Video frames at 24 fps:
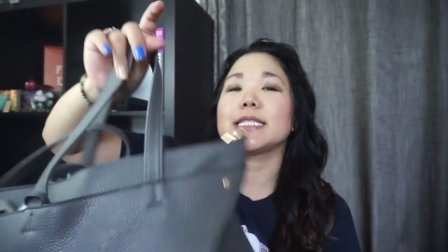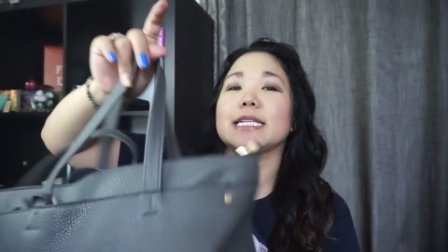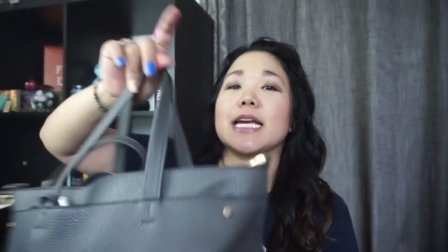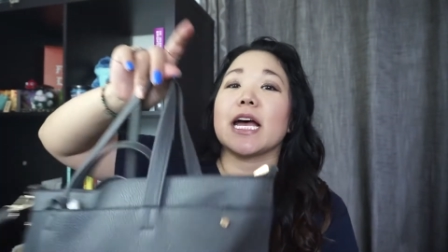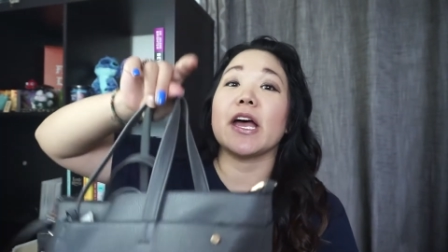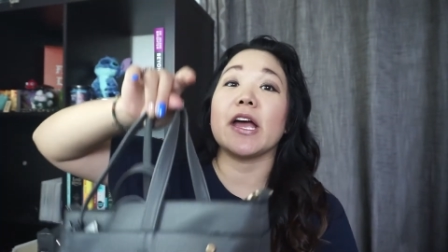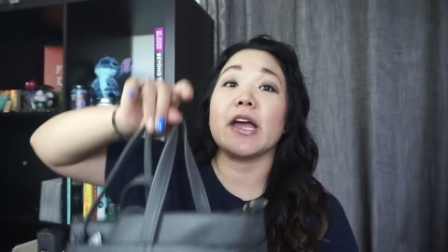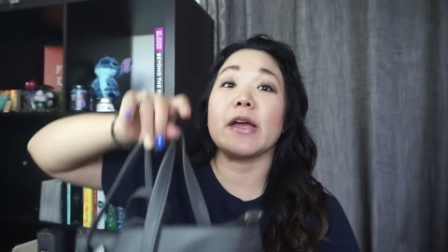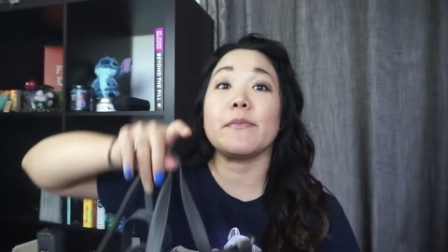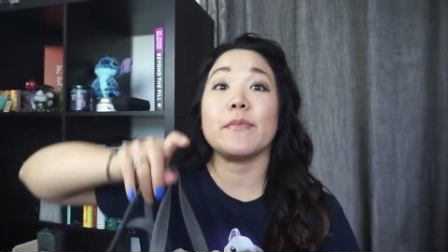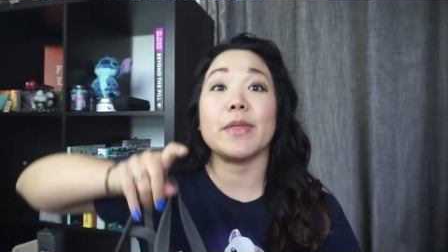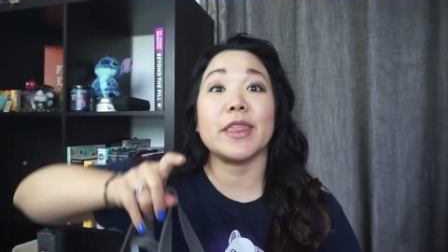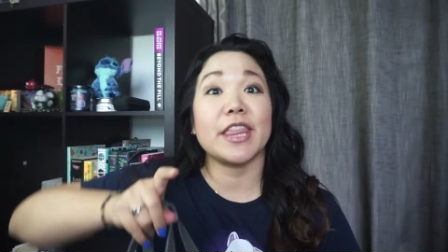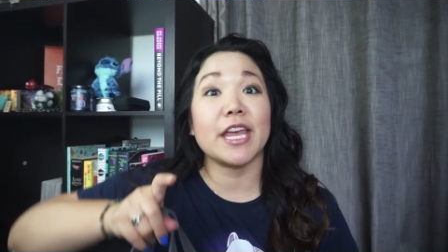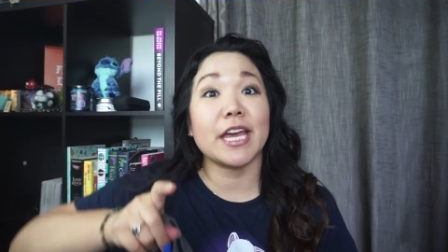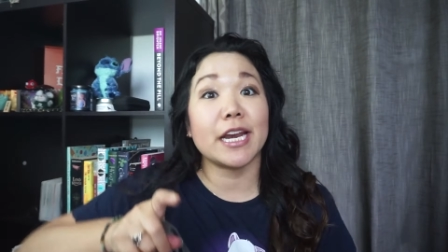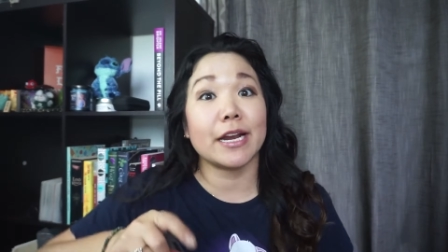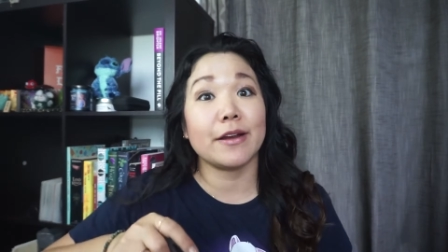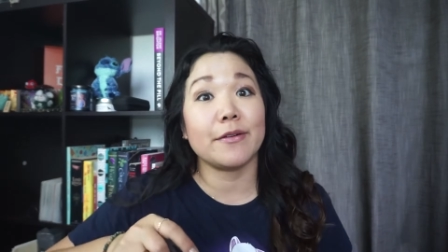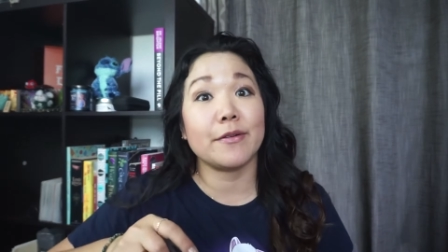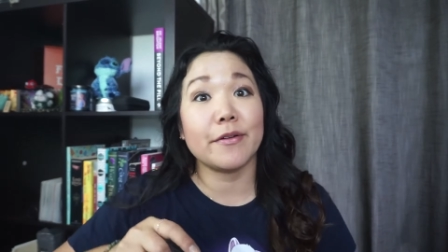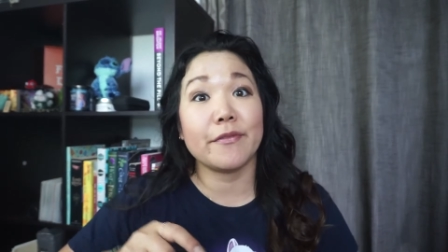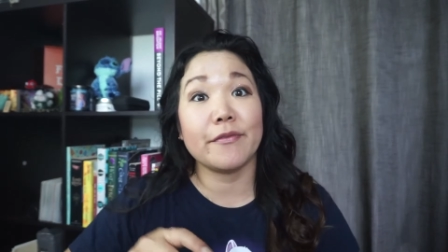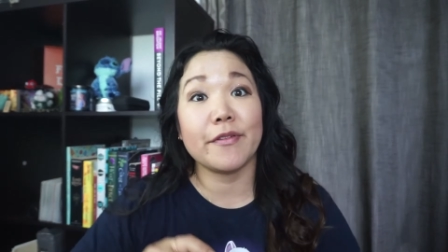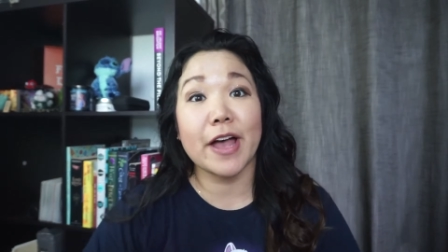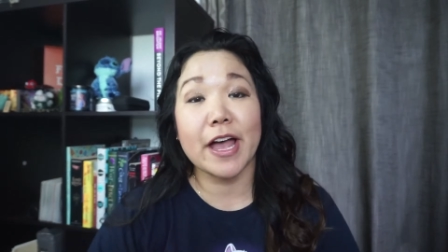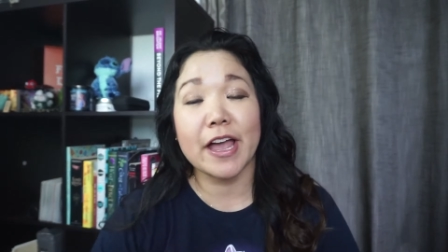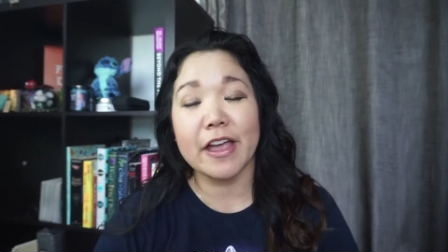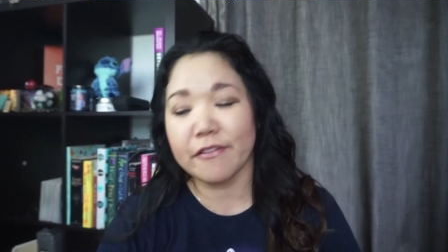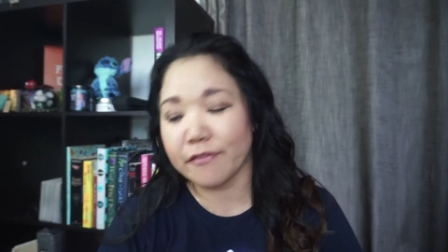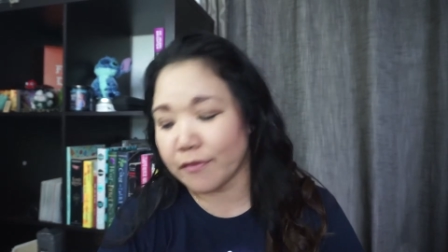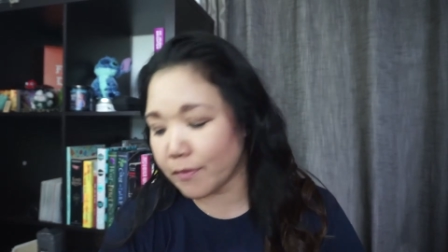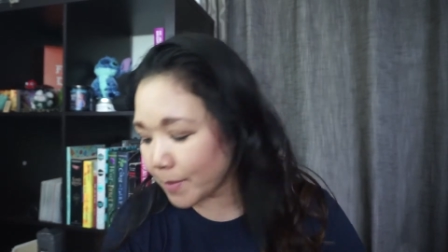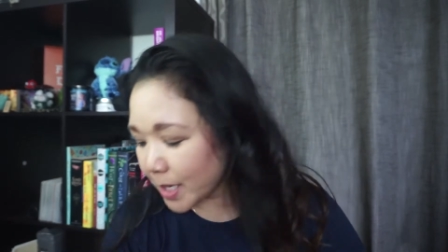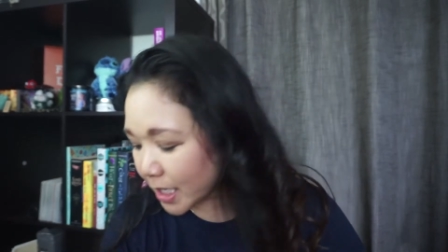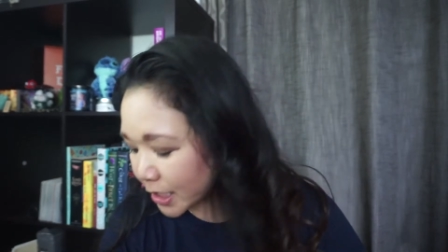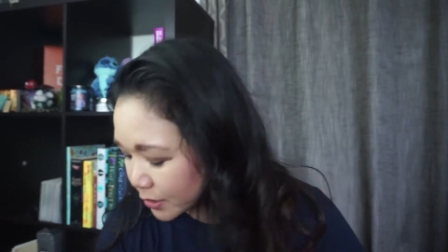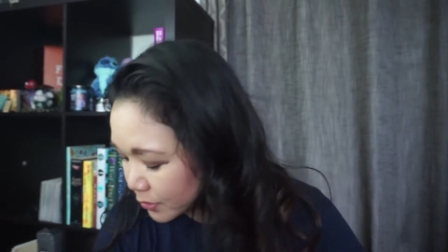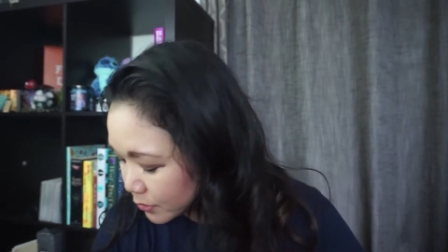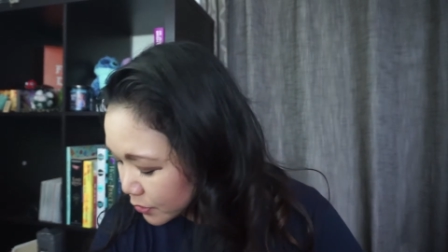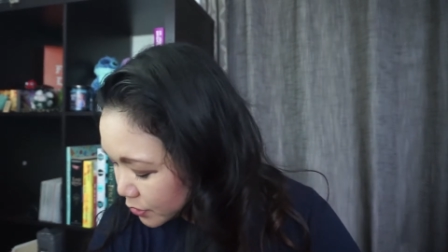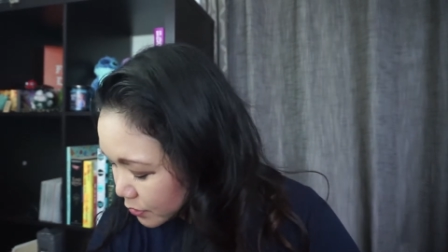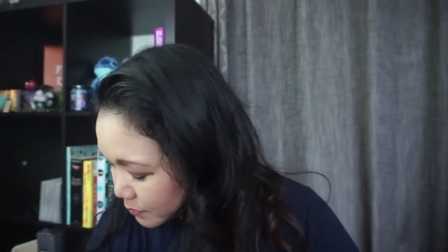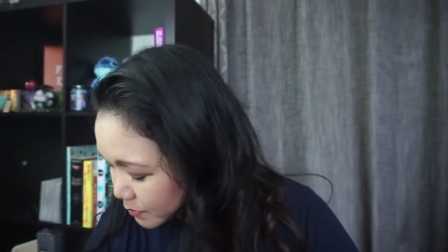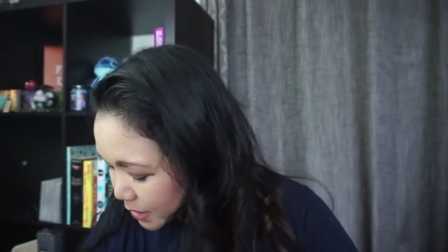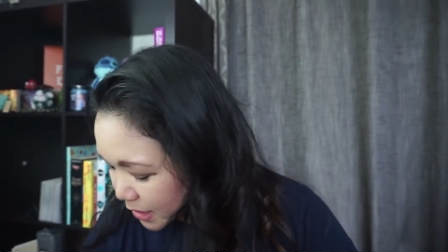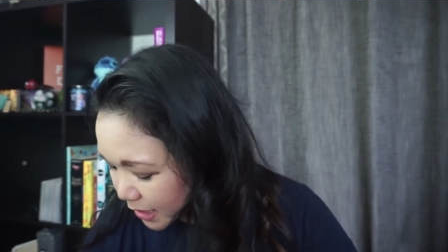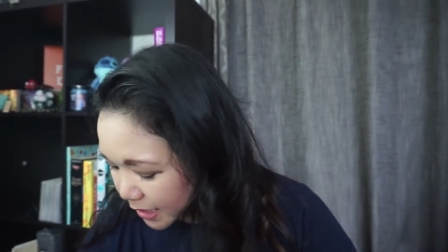time that I revive my
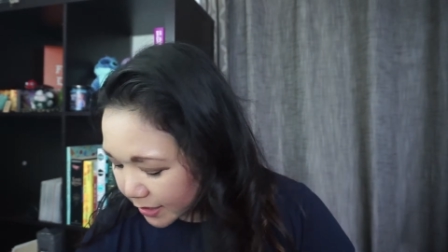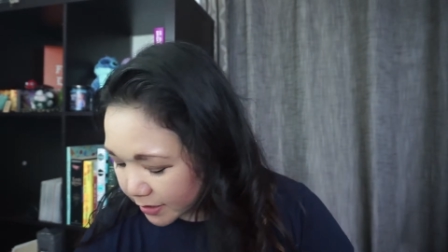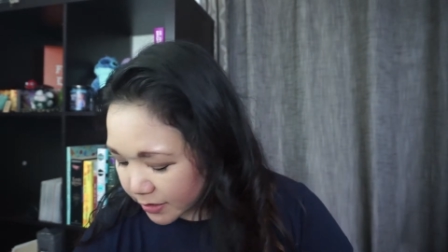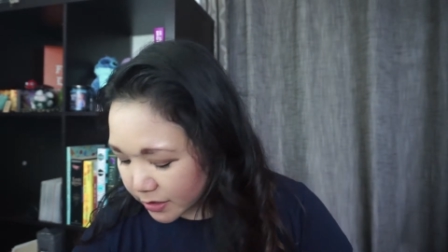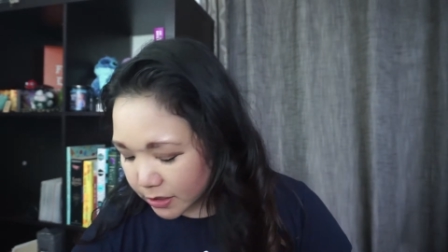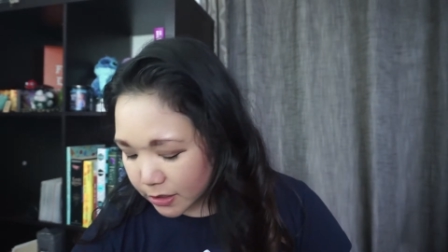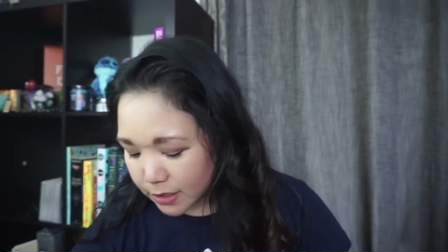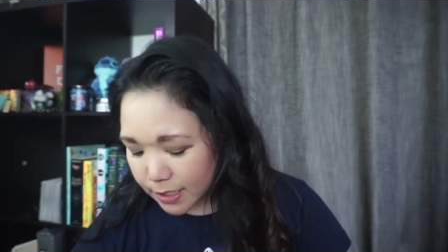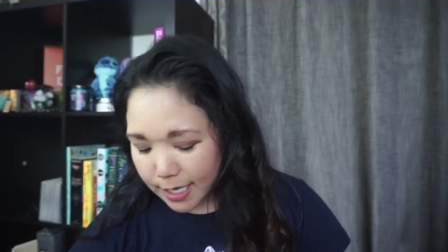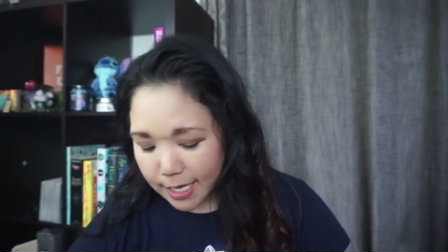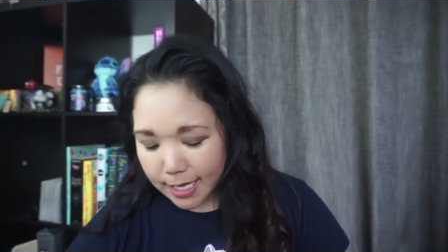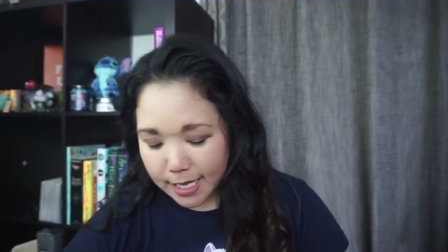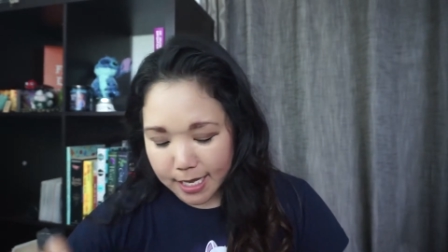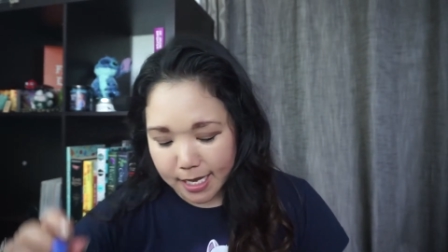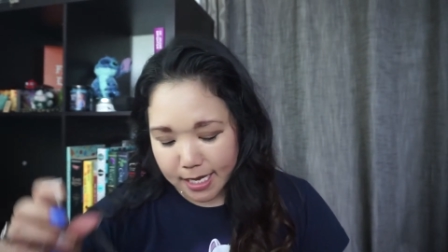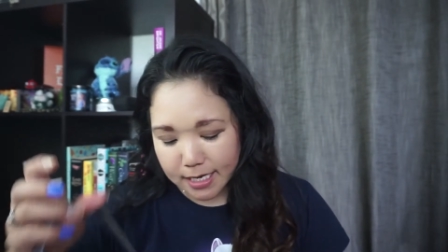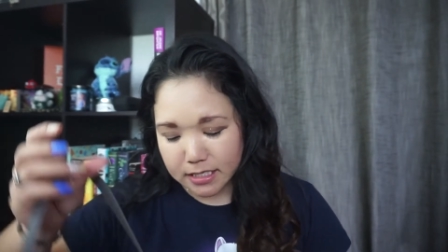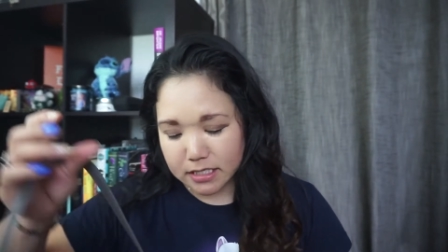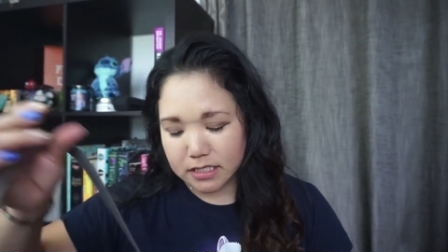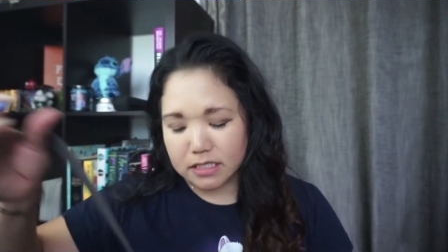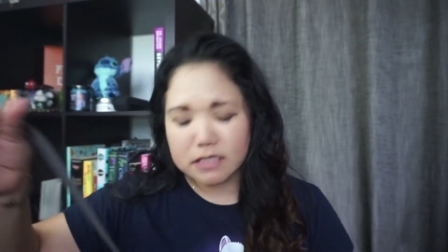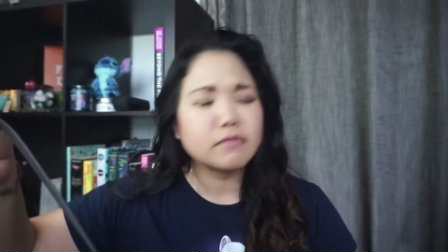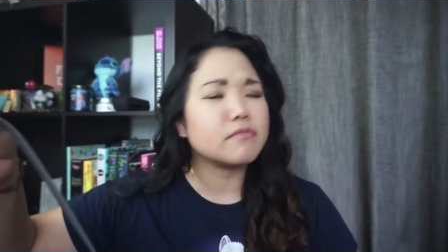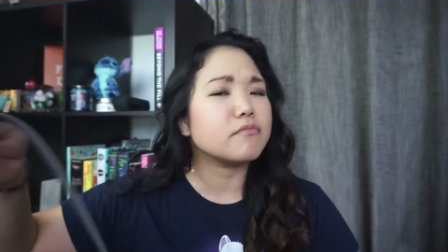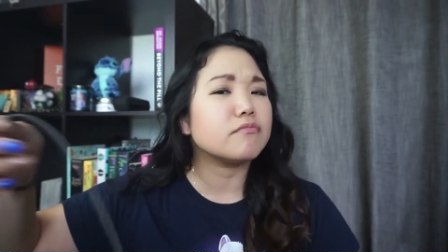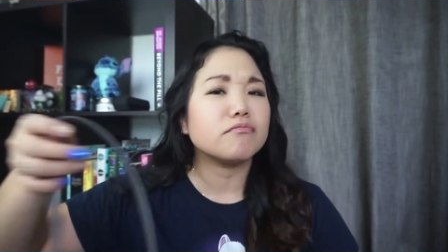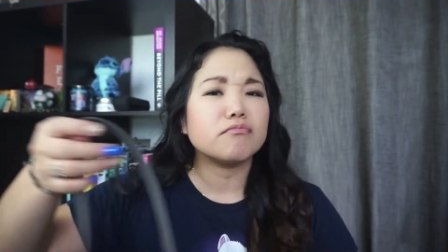YouTube channel and